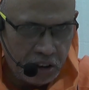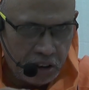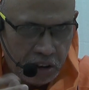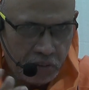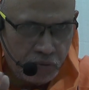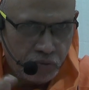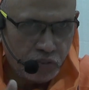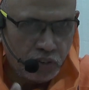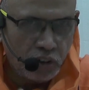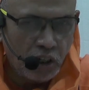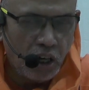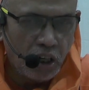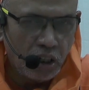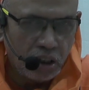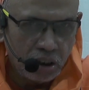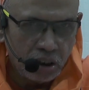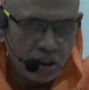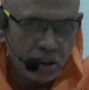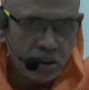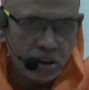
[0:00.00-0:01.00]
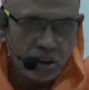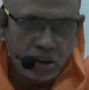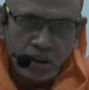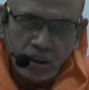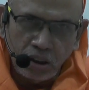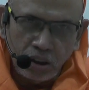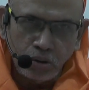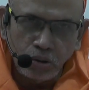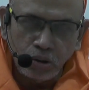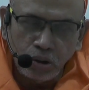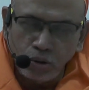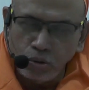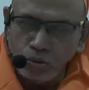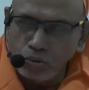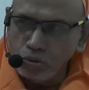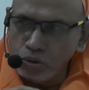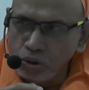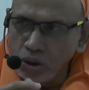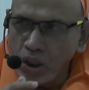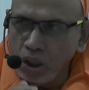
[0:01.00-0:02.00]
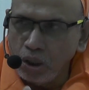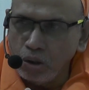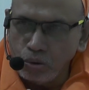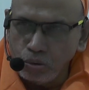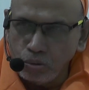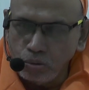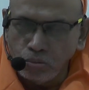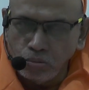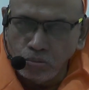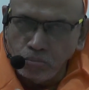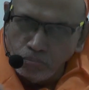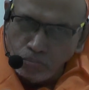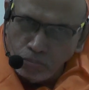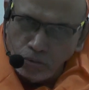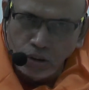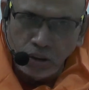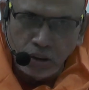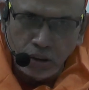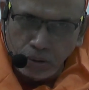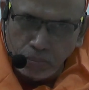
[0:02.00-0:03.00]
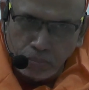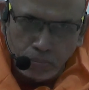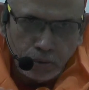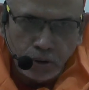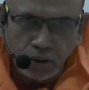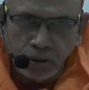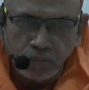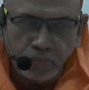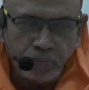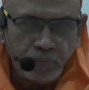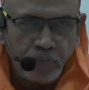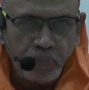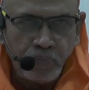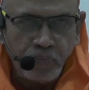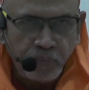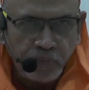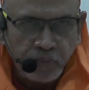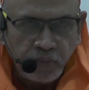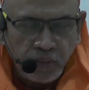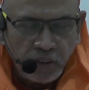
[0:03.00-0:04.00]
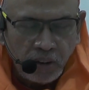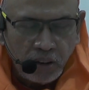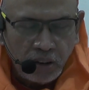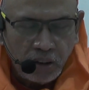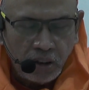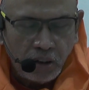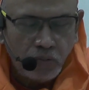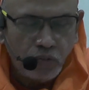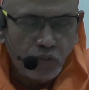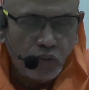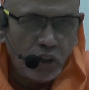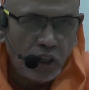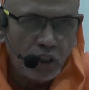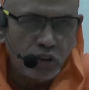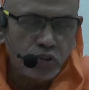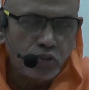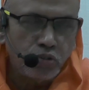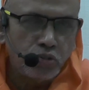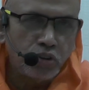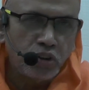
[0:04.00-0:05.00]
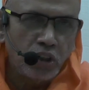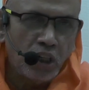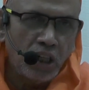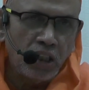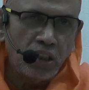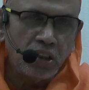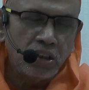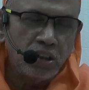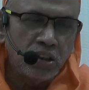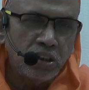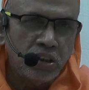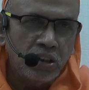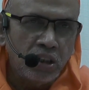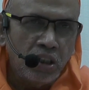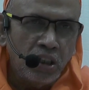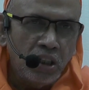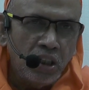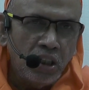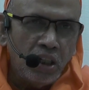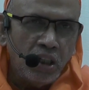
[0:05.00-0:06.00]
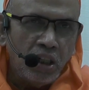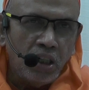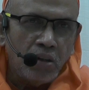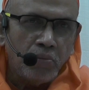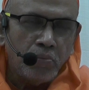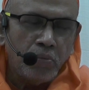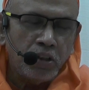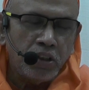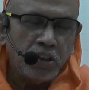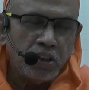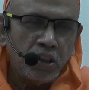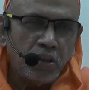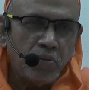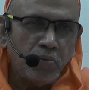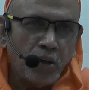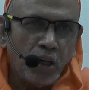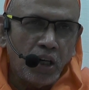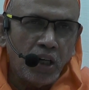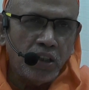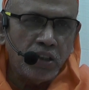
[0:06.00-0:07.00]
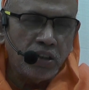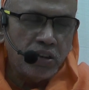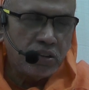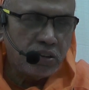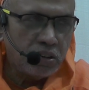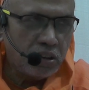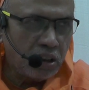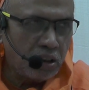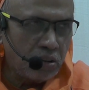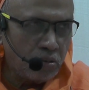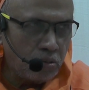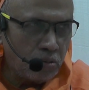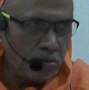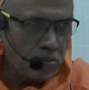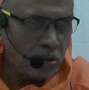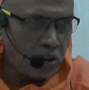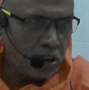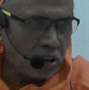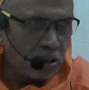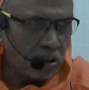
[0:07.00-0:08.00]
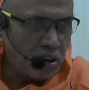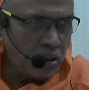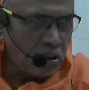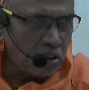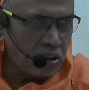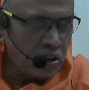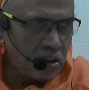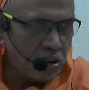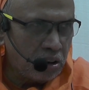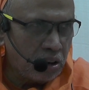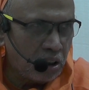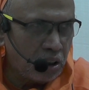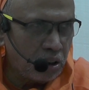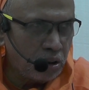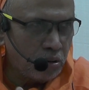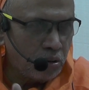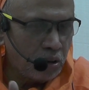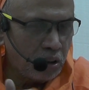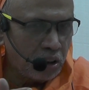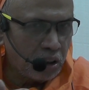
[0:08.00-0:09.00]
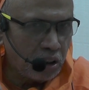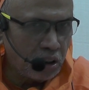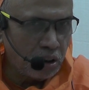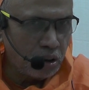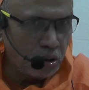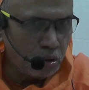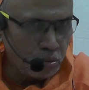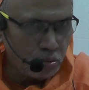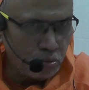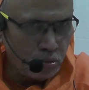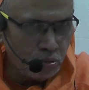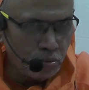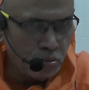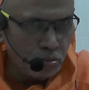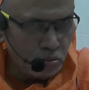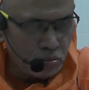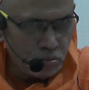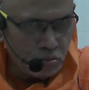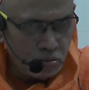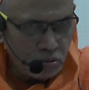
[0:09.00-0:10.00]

diphthong. It includes A and U. Mu is Mu. Therefore, as you chant, by the time I is concluded and you enter into U,